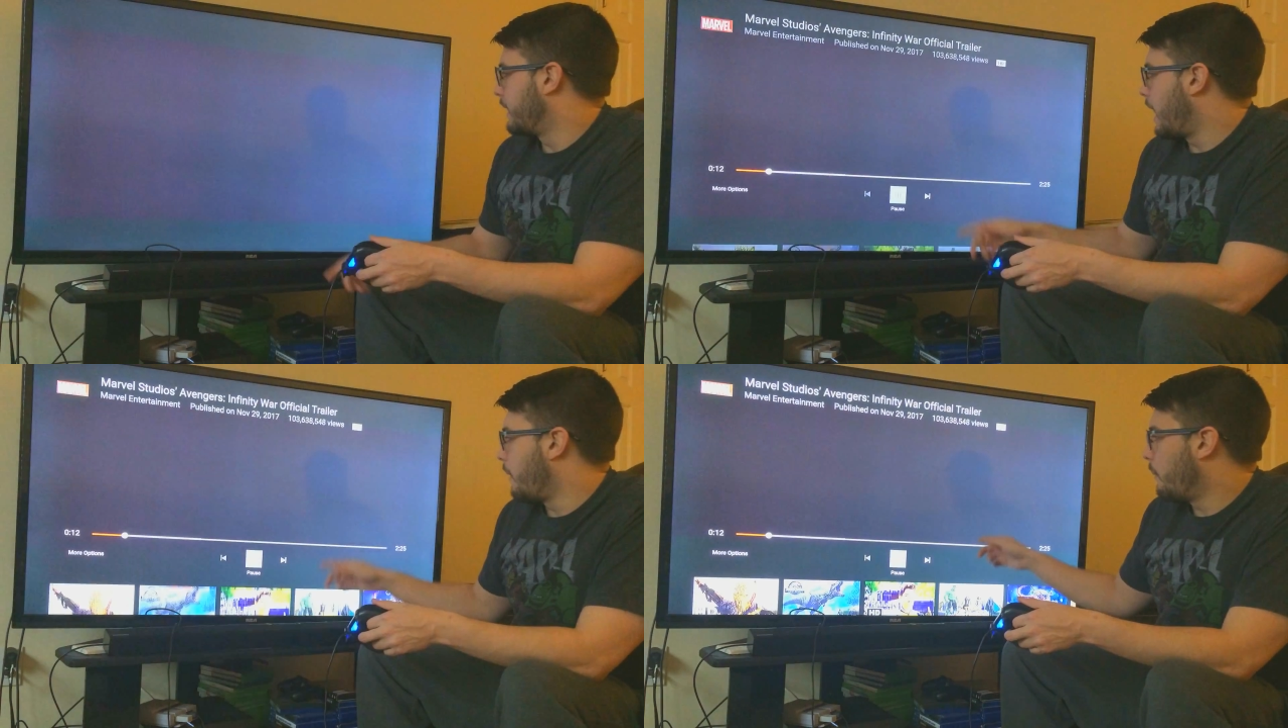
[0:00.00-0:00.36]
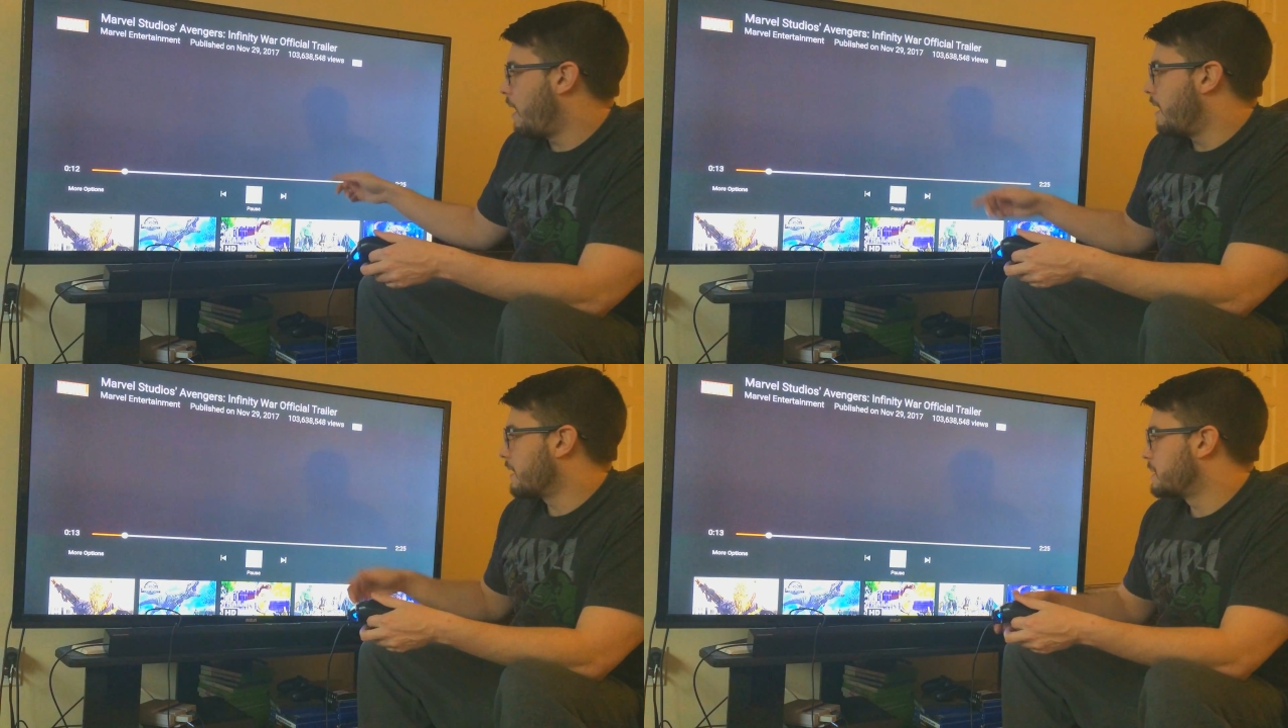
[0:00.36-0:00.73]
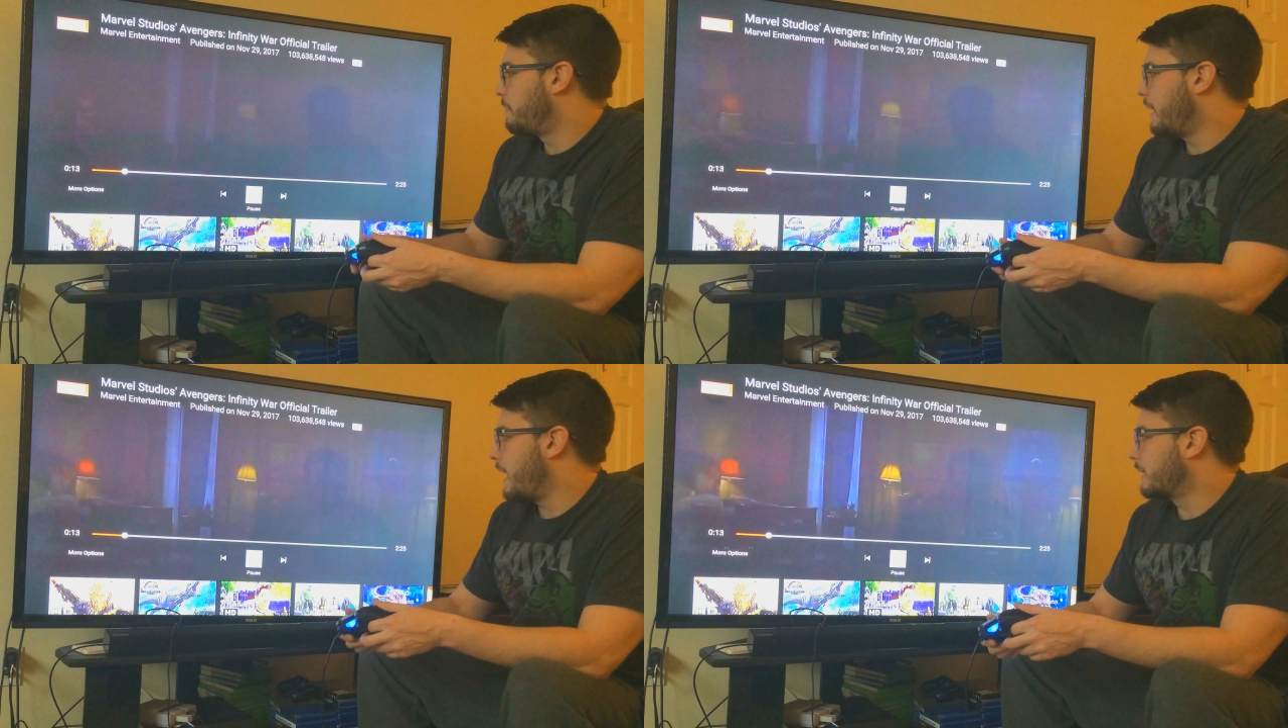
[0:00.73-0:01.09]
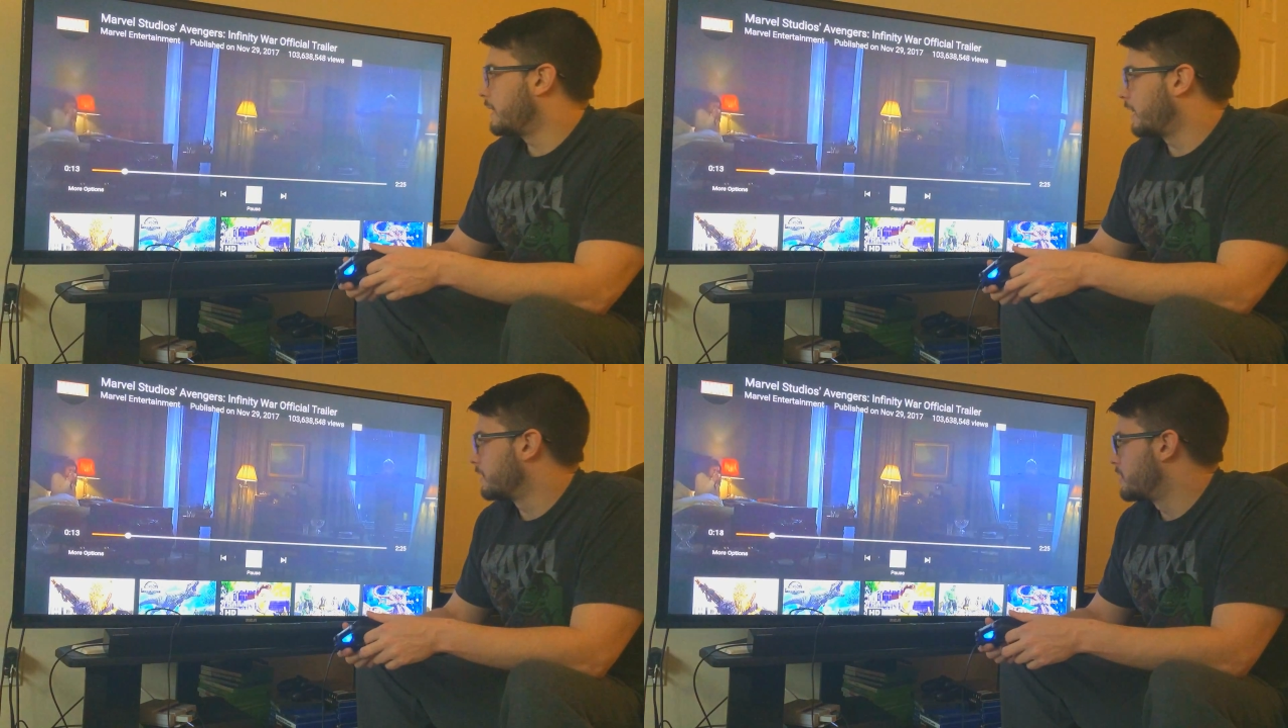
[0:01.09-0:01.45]
We got Wong's back.
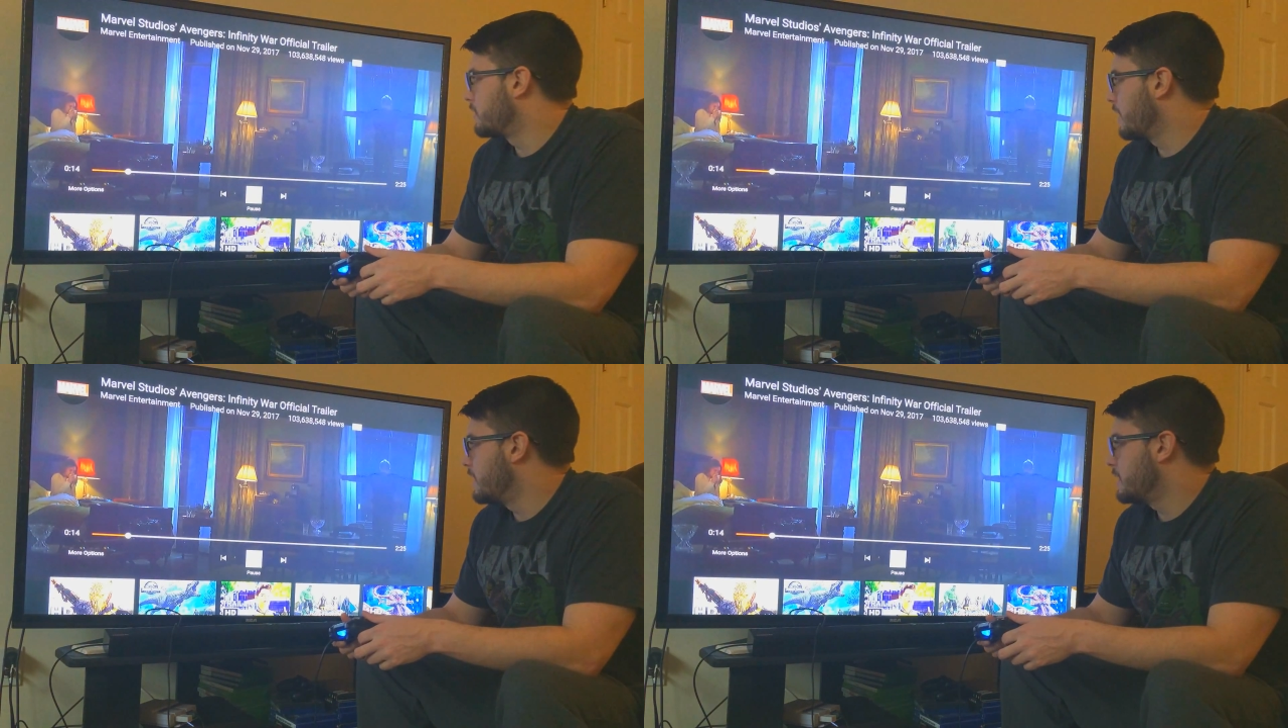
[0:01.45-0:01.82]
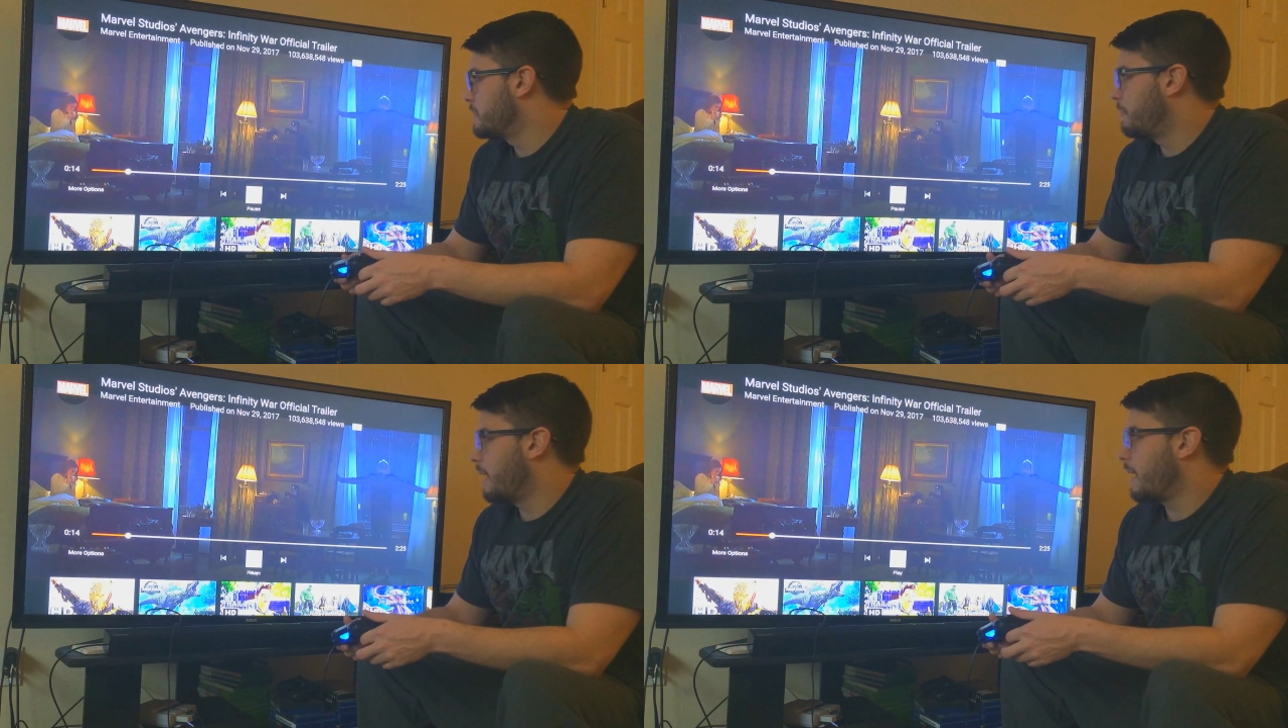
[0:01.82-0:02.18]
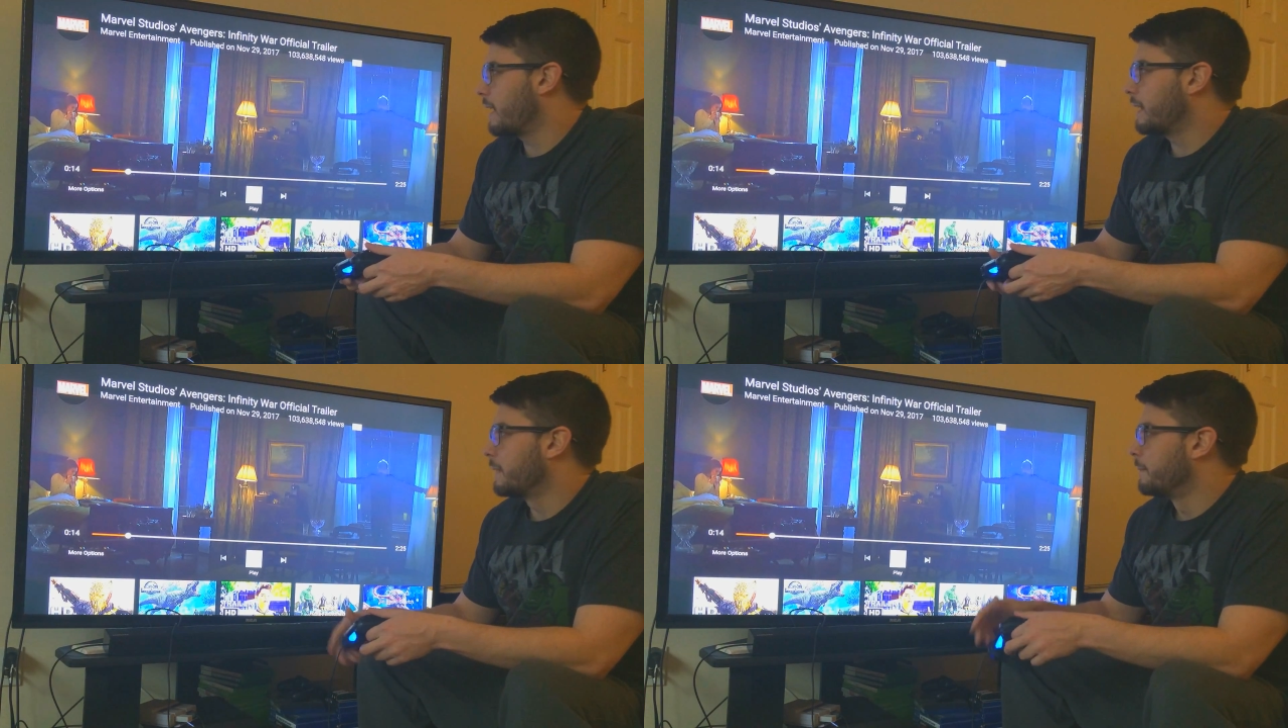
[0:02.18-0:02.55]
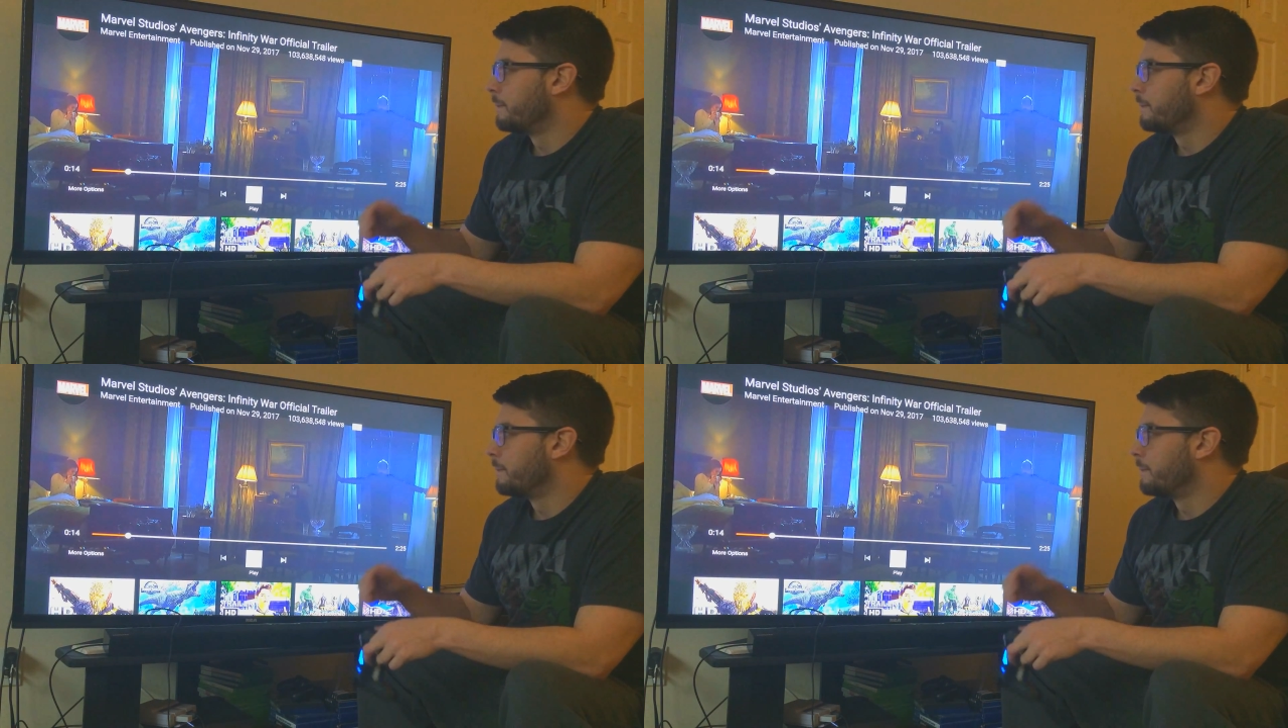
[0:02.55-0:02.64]
Doctor Strange is back.